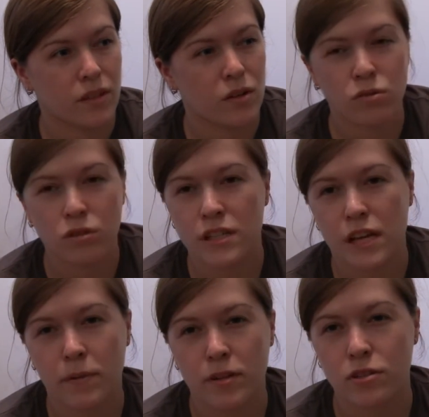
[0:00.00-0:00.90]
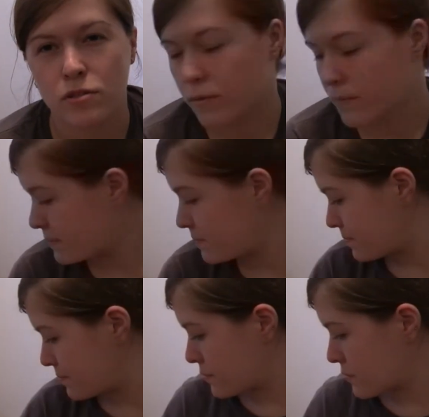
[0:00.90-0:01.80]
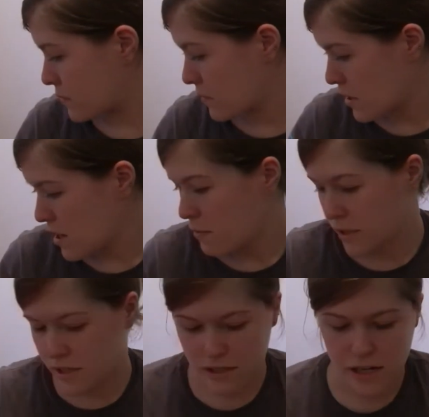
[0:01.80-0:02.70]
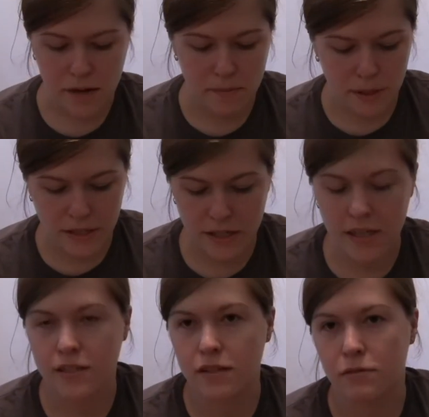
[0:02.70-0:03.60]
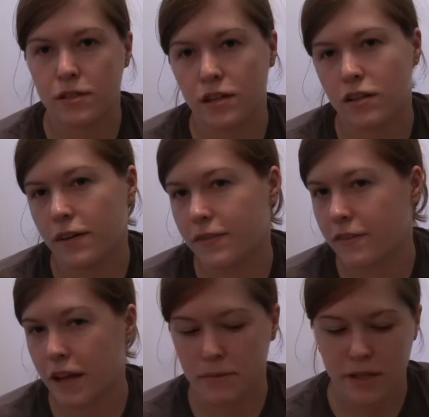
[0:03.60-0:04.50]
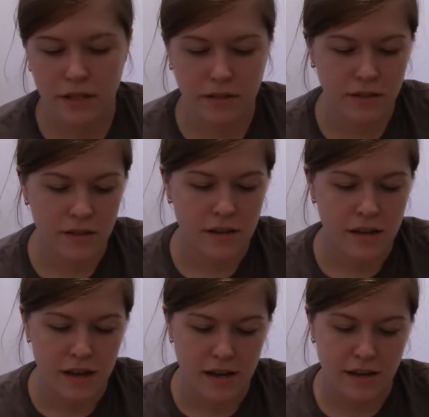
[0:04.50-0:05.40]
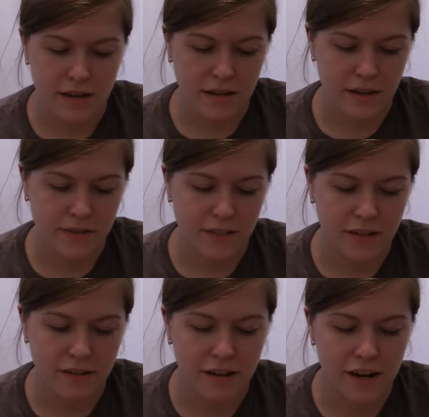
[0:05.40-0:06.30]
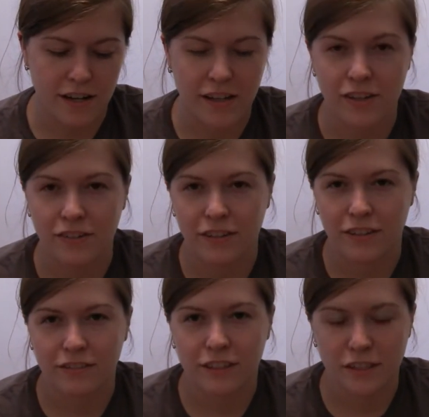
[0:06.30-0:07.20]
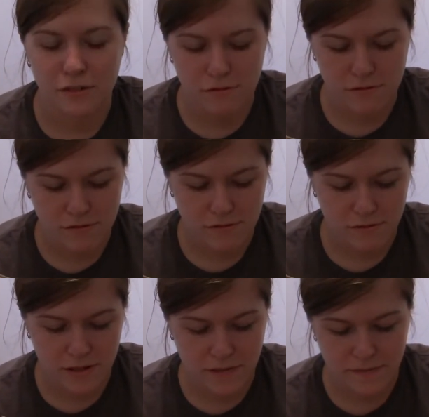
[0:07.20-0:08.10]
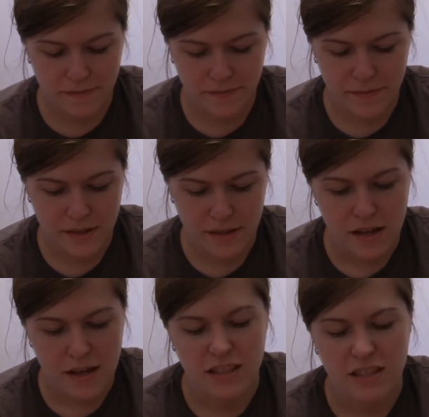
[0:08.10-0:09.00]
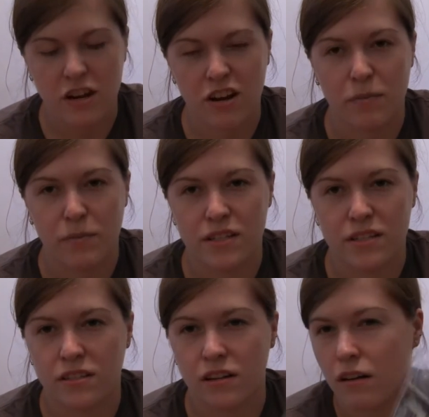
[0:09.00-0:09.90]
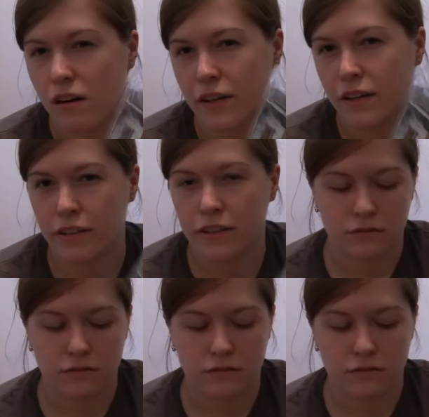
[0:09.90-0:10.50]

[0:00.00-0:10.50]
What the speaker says: Or the Diablo 2 one. Which is a shame, but it's nice that with StarCraft they've kept it in and given something kind of cute and really cool with it. This totally beats the StarCraft keyring.